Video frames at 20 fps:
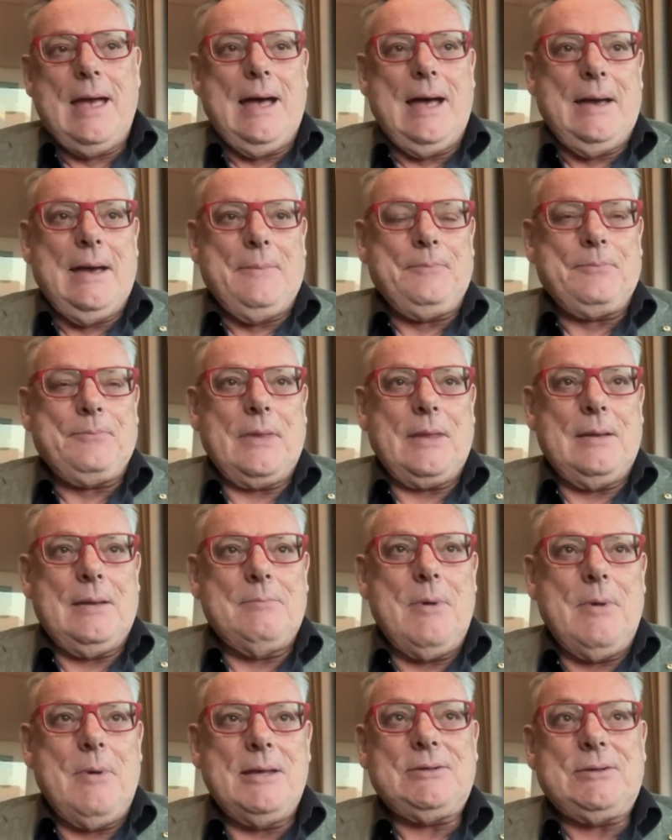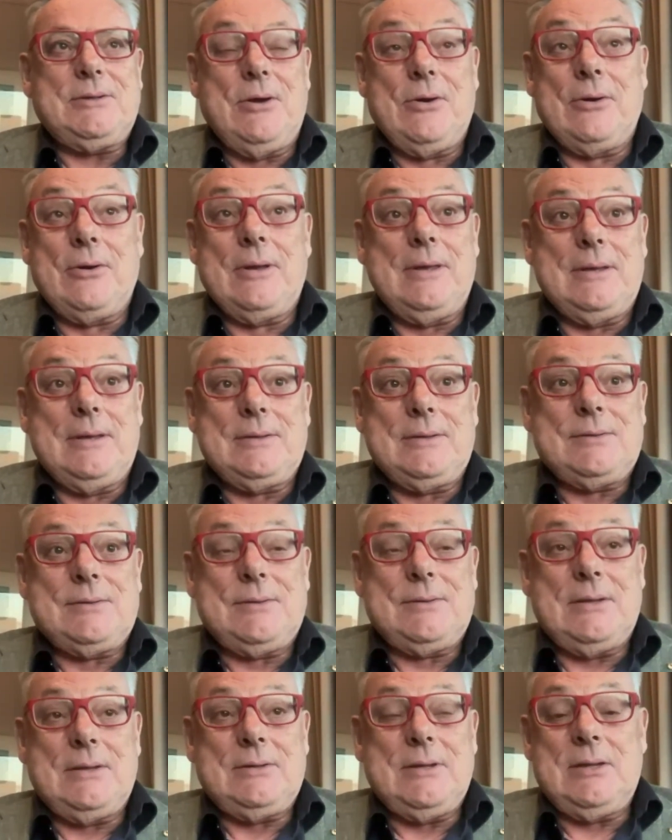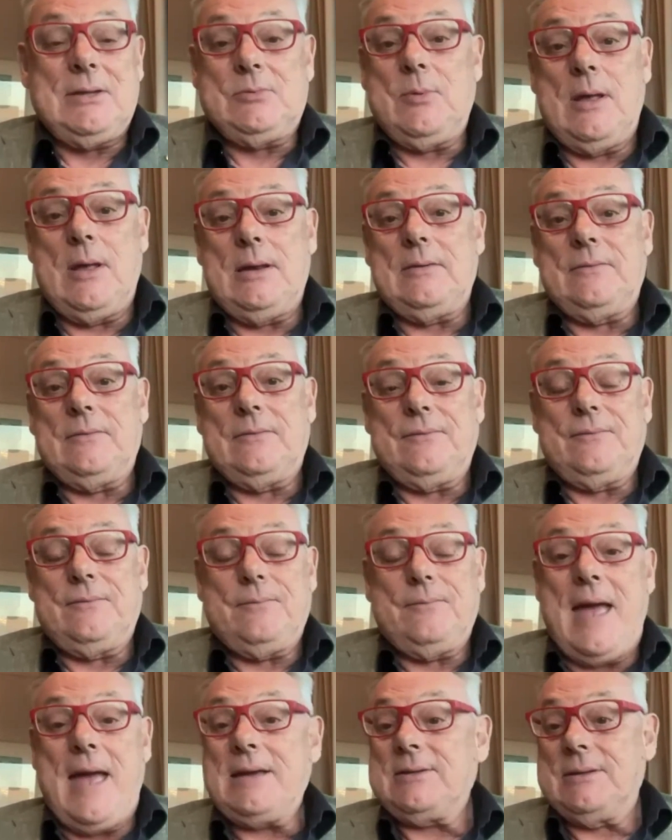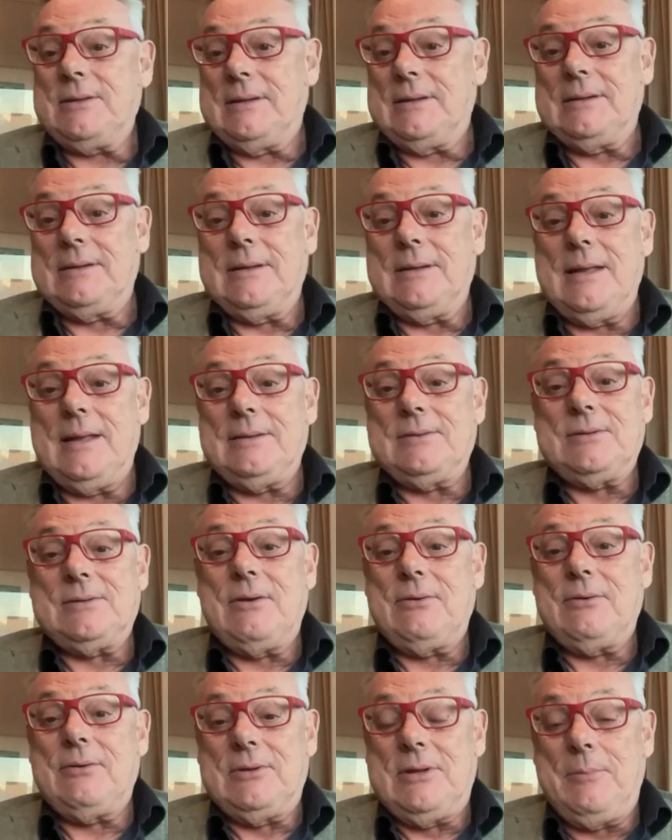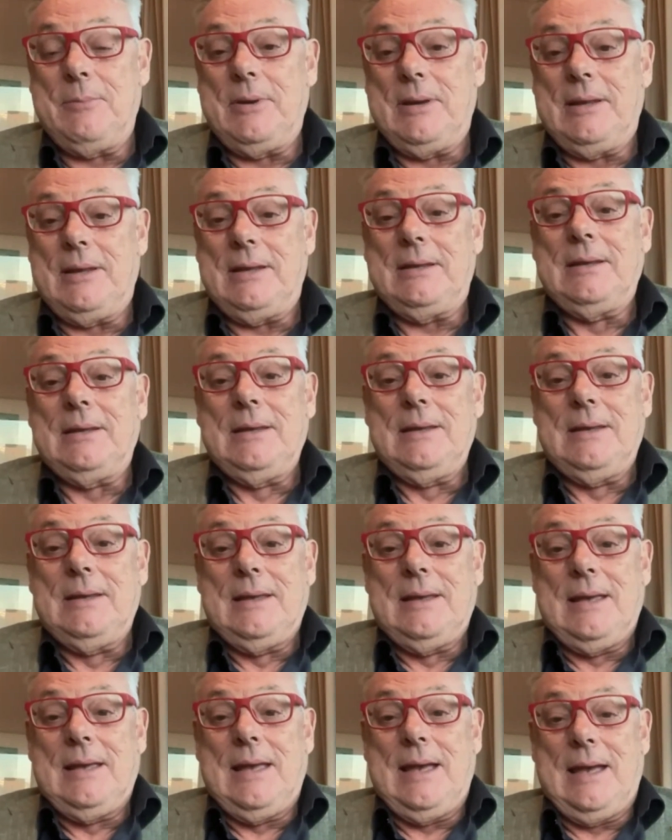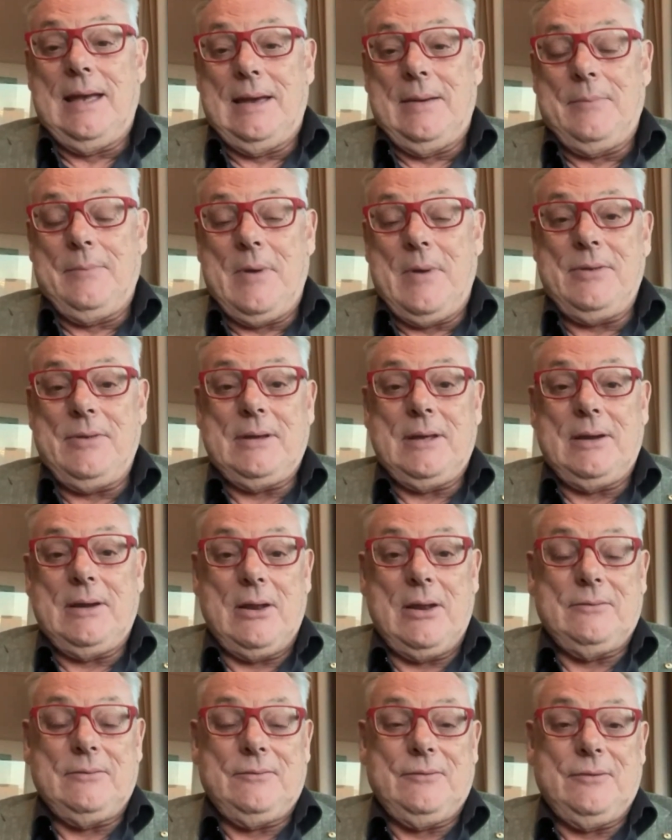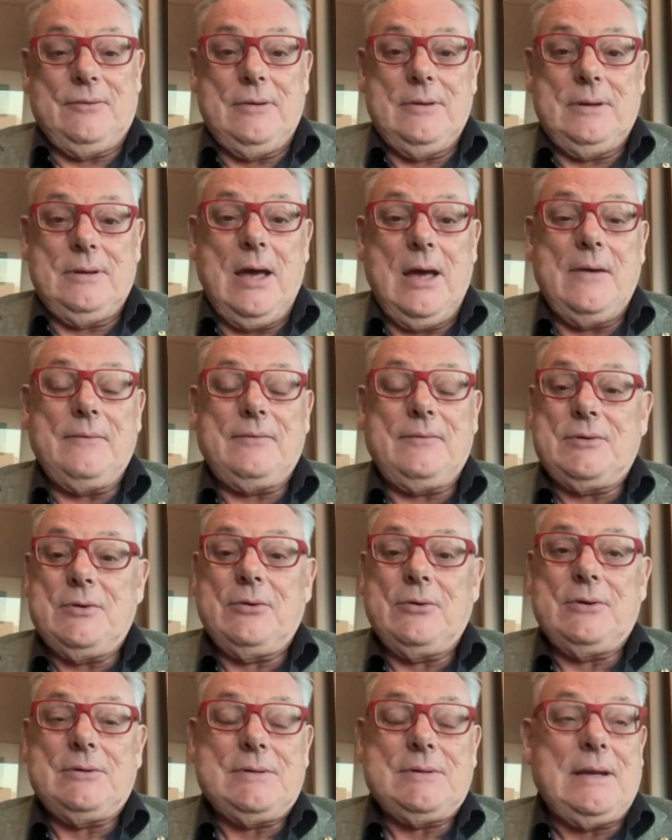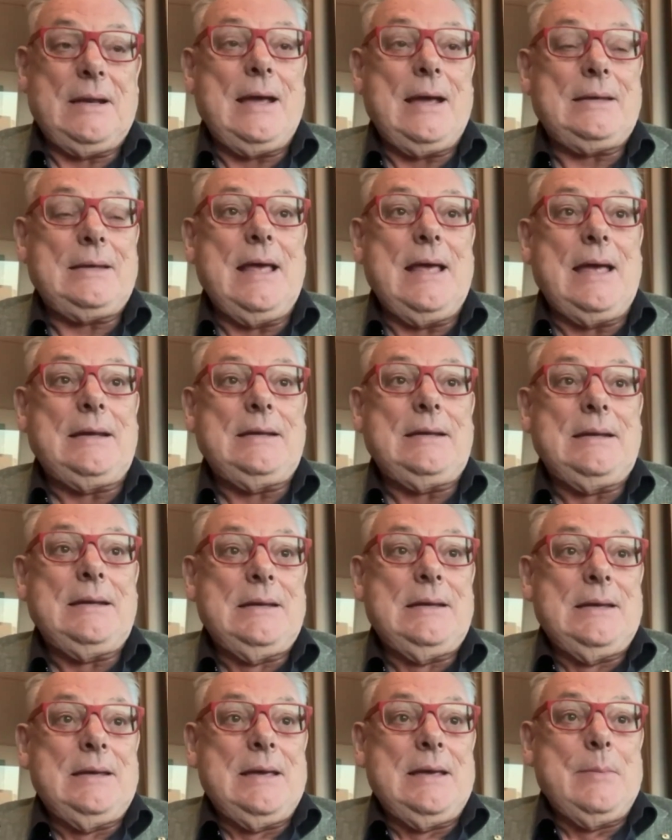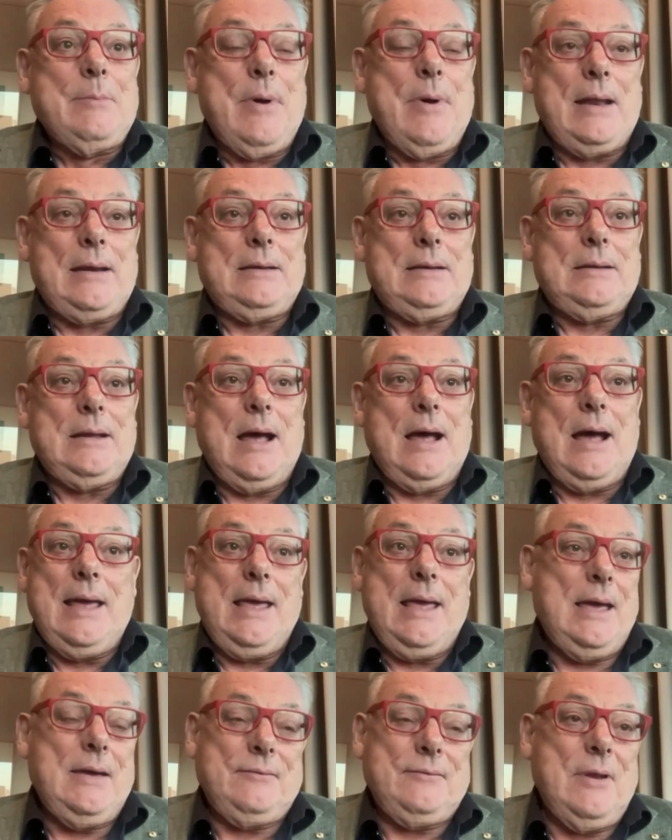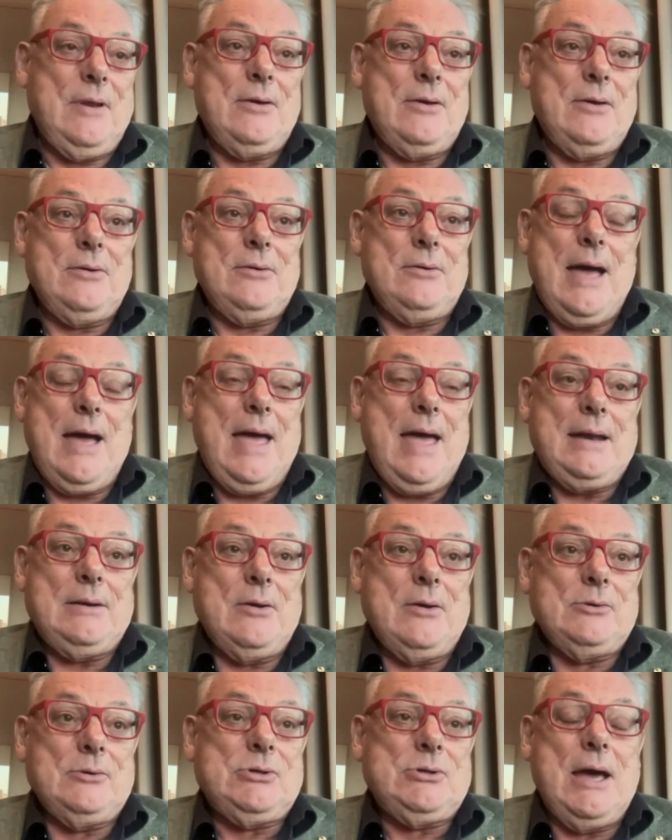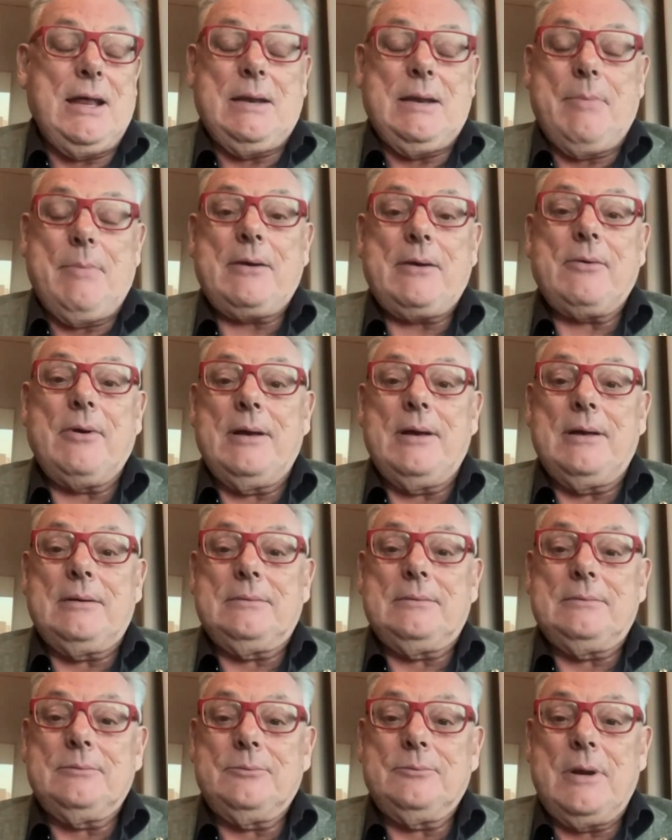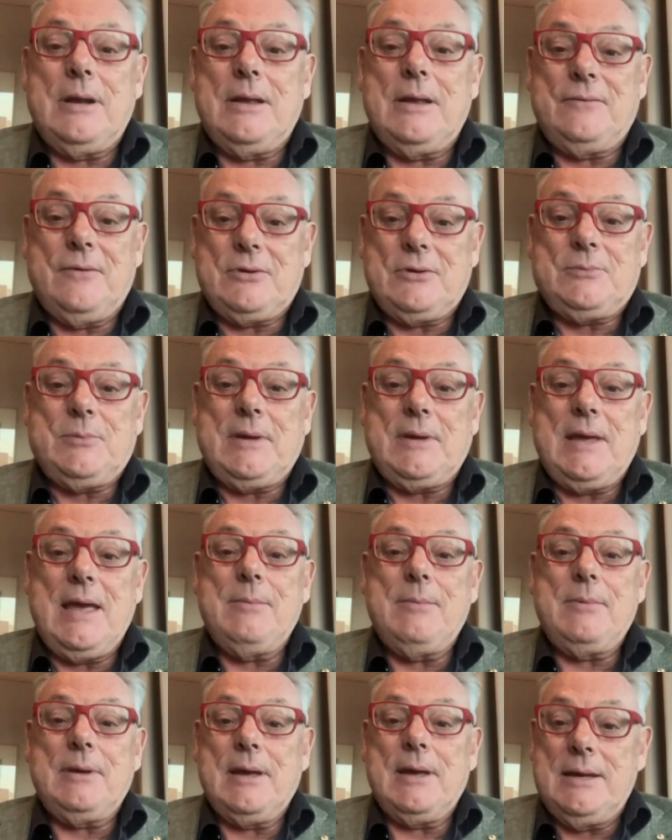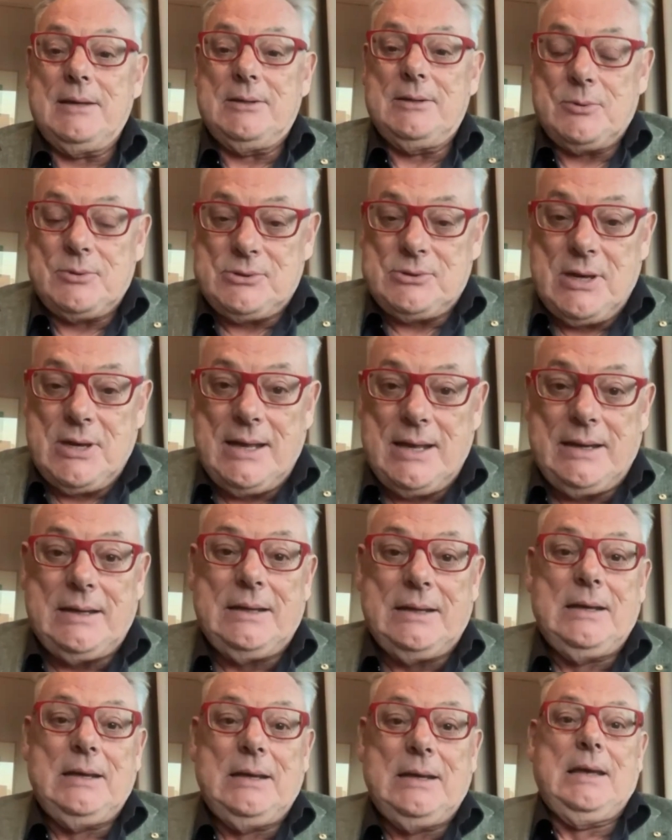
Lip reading: My story is one of accident and serendipity. I think a lot of life stories are like that, but I had no China background when I first became engaged with China.